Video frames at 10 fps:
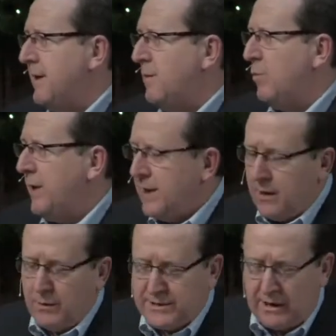that we
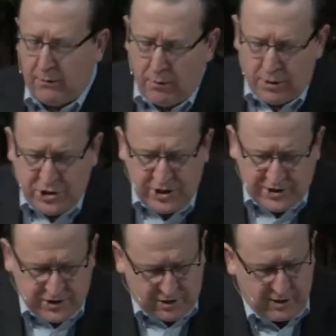know as our Lord
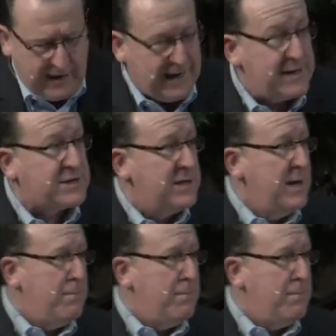Jesus Christ